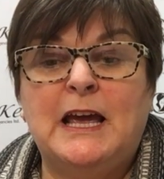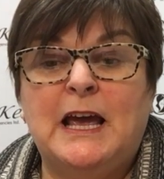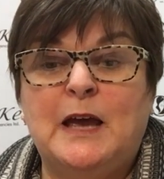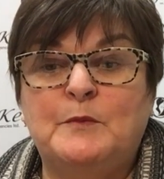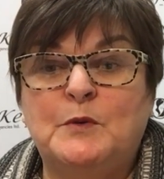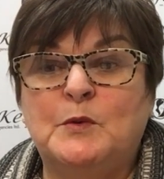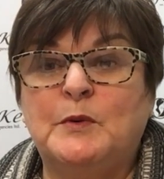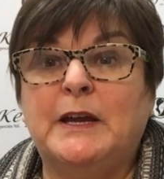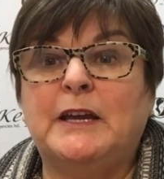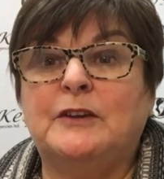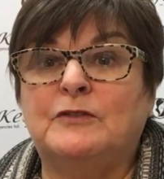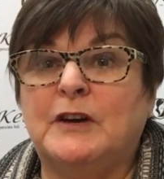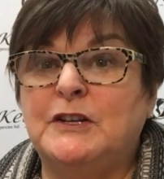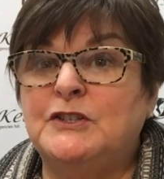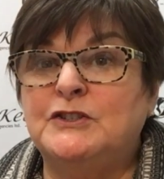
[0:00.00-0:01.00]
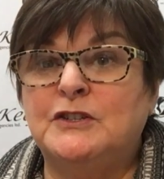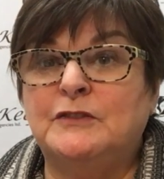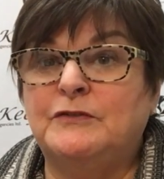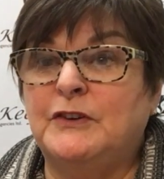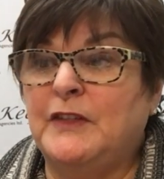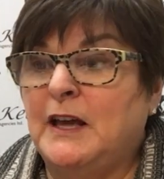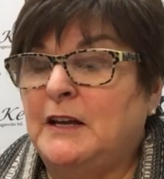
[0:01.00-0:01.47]
and we'll get you registered
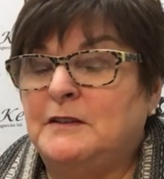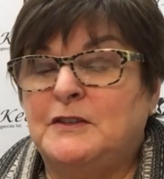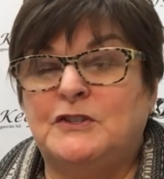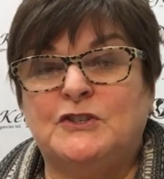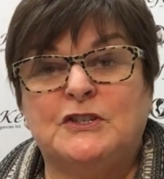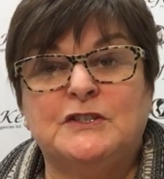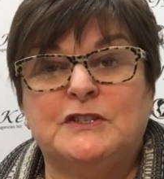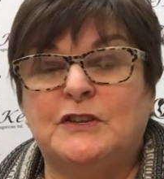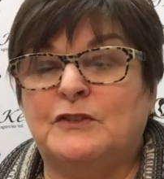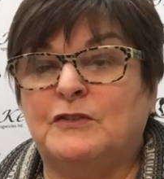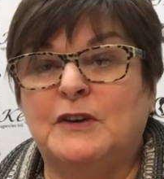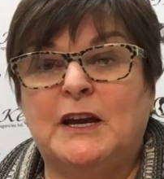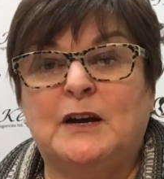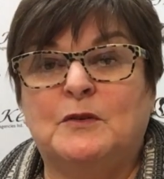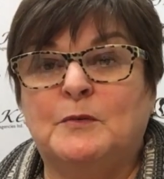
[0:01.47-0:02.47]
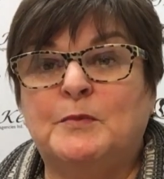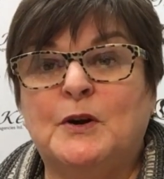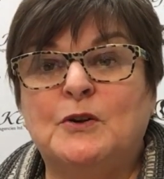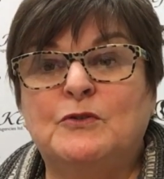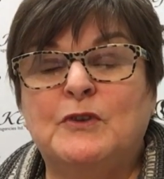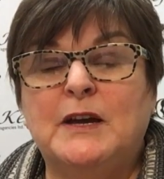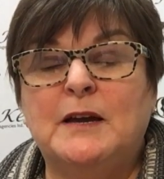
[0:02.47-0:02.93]
for that. It's just a 3-hour
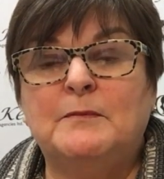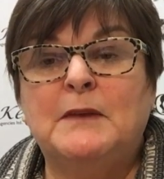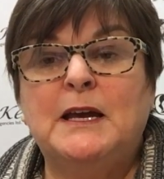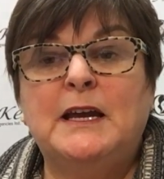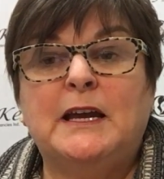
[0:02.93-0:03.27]
program.